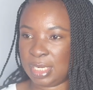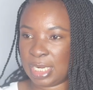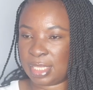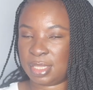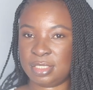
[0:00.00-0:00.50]

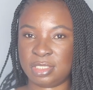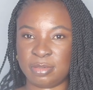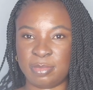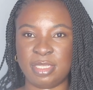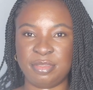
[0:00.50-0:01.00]
Like, this
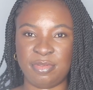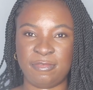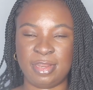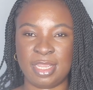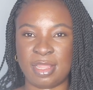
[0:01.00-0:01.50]
reminds me
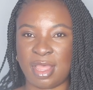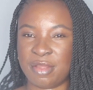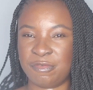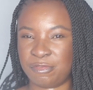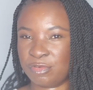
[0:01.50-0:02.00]
of like
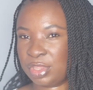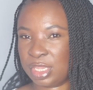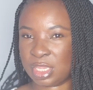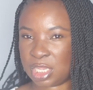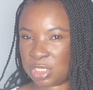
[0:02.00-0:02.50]
Afro
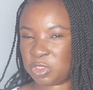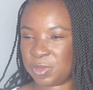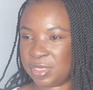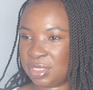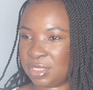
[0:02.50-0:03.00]
kinky
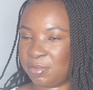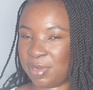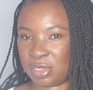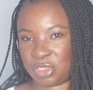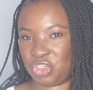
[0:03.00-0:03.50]
twist
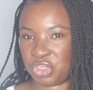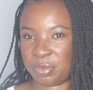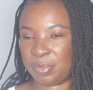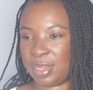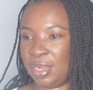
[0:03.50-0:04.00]
but
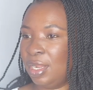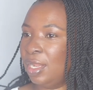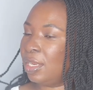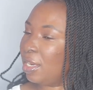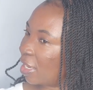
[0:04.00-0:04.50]
cheaper.
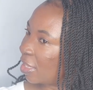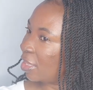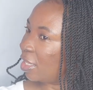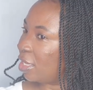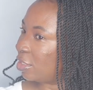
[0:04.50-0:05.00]
Like,
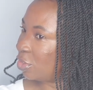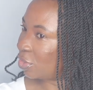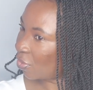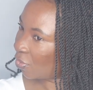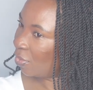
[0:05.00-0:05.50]
they are
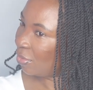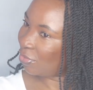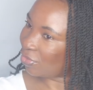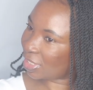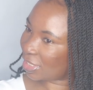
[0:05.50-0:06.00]
so
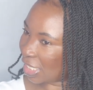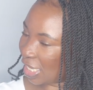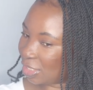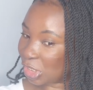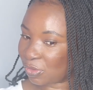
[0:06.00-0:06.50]
pretty
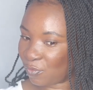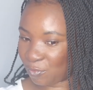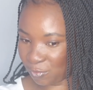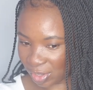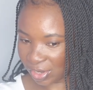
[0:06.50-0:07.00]
and
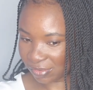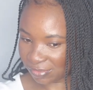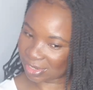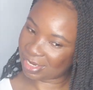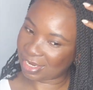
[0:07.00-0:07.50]

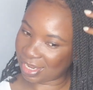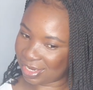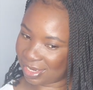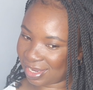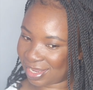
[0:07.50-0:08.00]
very
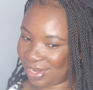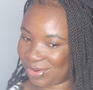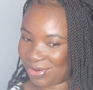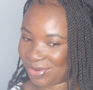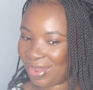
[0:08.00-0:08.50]
light. Like, I
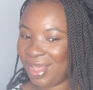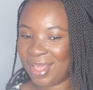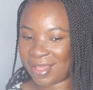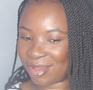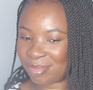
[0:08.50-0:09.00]
don't know
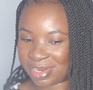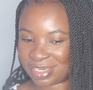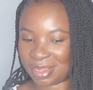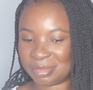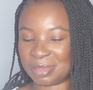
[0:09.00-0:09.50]
how many
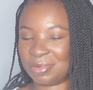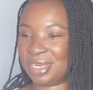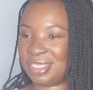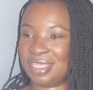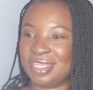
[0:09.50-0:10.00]
times I'm
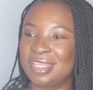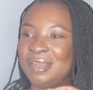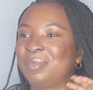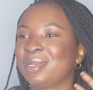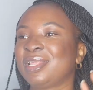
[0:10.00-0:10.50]
gonna say
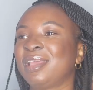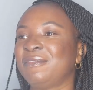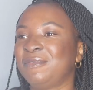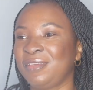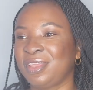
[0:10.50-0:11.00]
that, but they
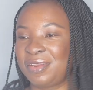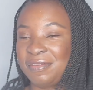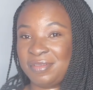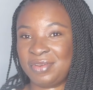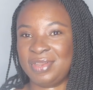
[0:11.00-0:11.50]
are
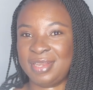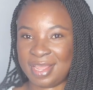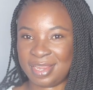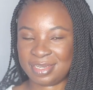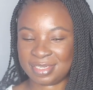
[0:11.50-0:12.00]
very
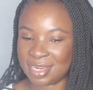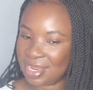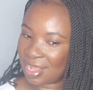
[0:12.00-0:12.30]
light.